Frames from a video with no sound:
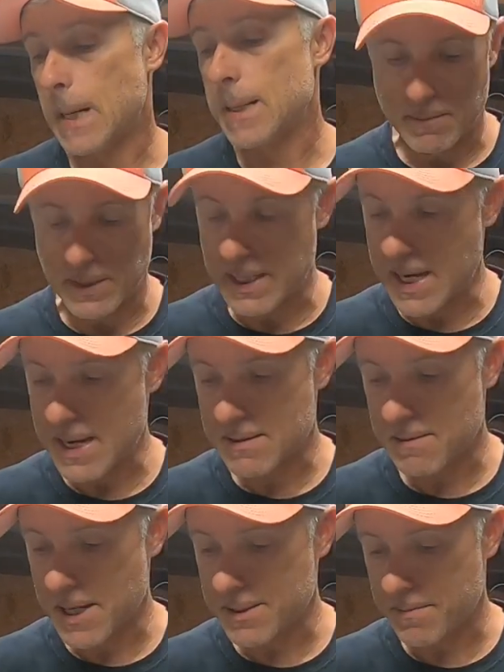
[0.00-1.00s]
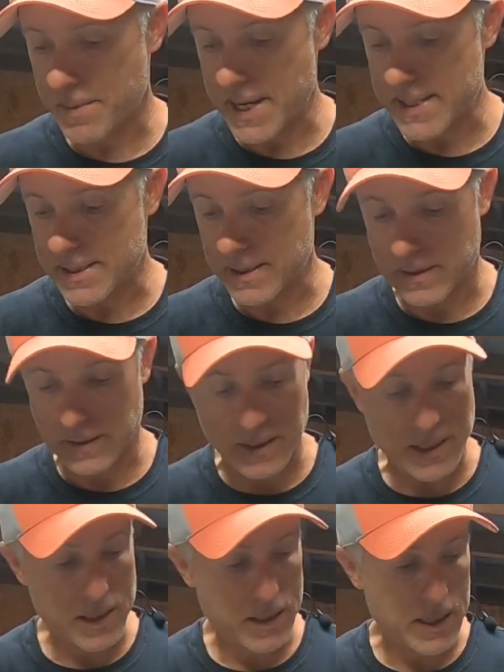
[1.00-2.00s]
But guys, that's
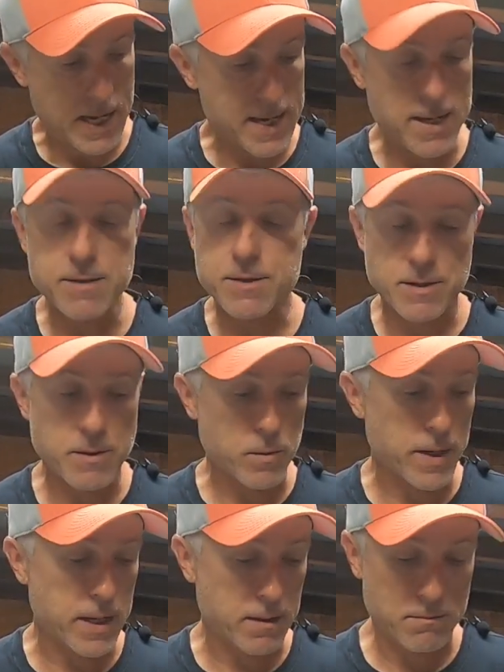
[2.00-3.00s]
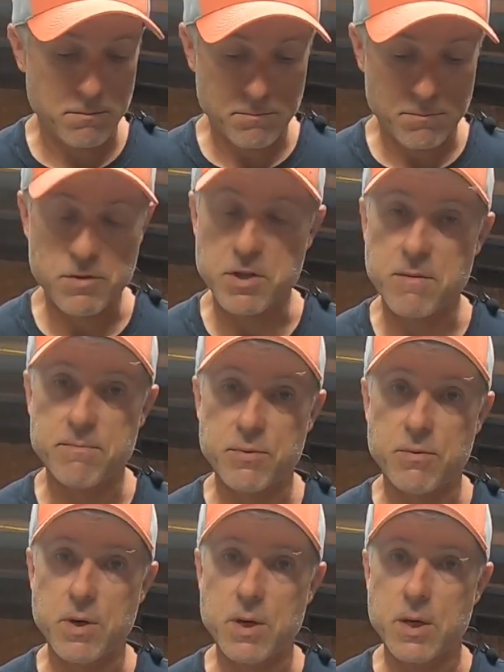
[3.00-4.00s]
basically, that is the rig.
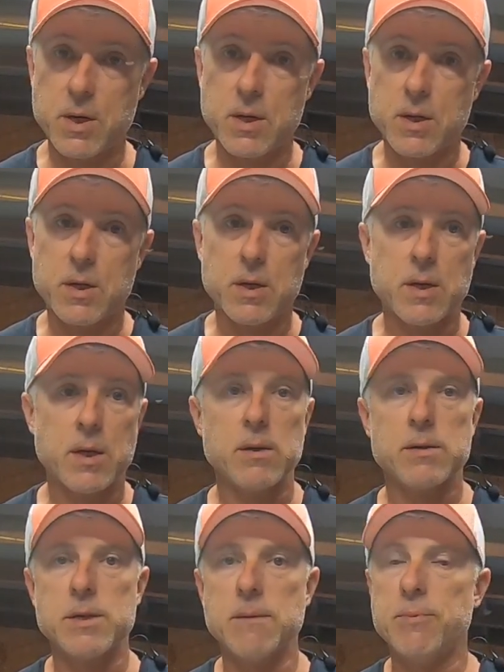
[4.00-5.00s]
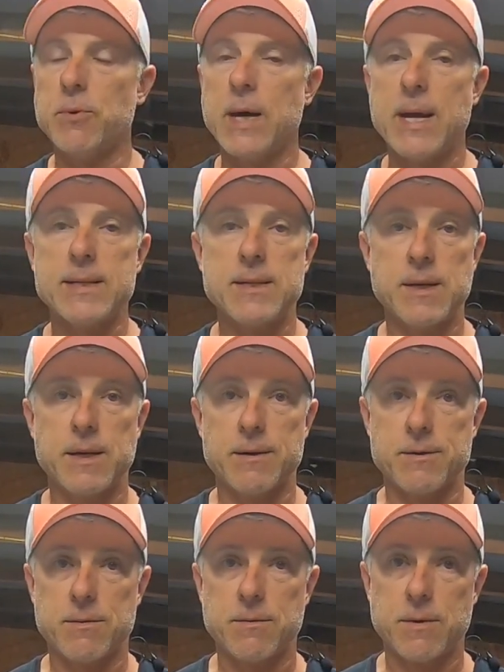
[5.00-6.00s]
Simple as it
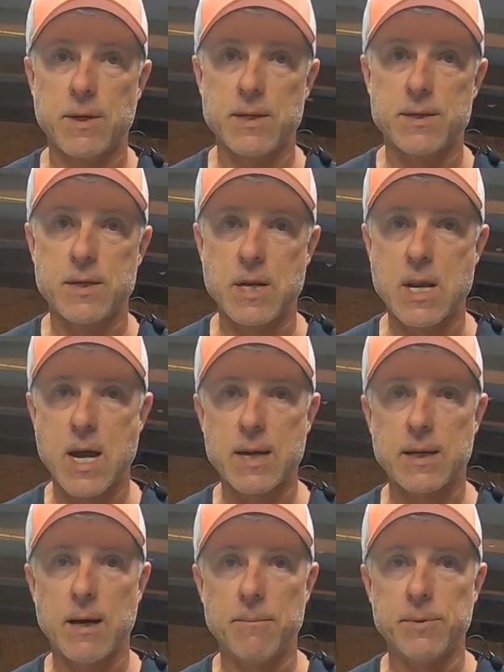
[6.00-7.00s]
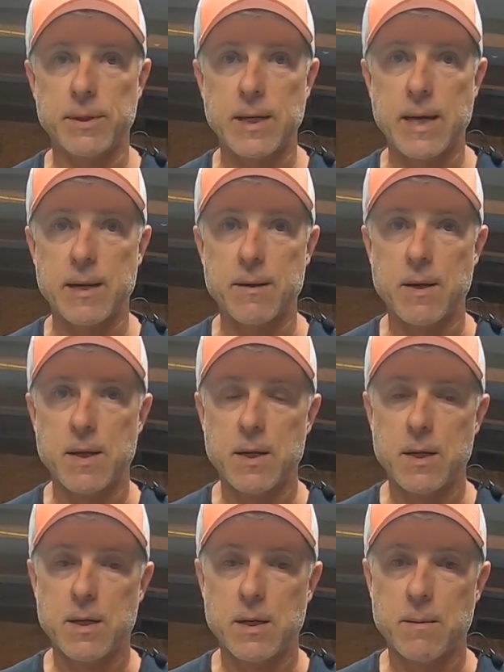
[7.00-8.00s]
is. It's not complicated,
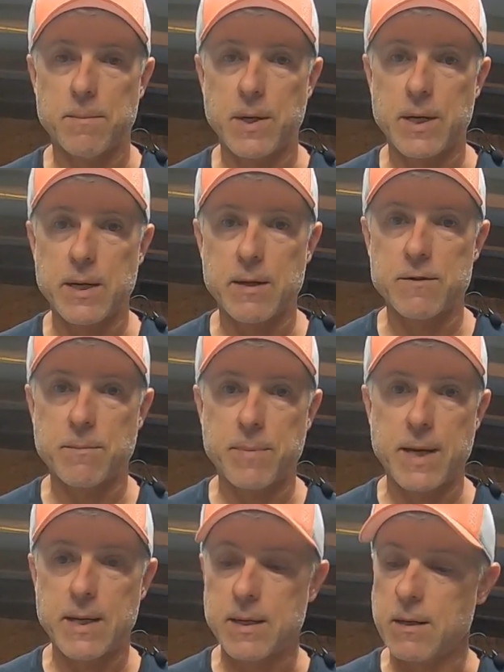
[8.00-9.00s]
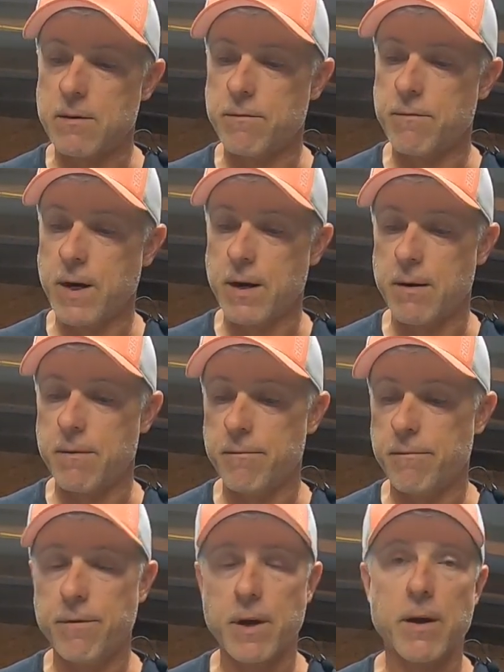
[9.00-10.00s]
but it is a bait that is very,
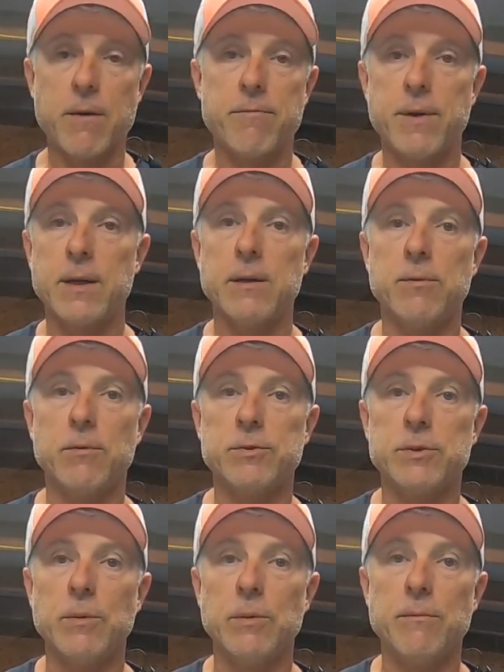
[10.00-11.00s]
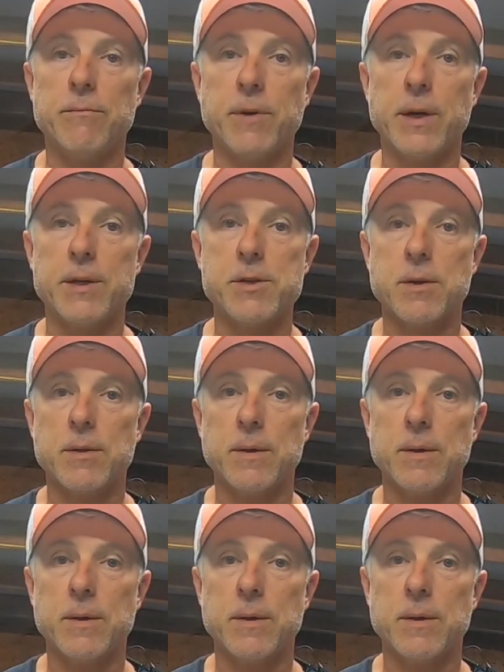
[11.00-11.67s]
very effective on schooling fish.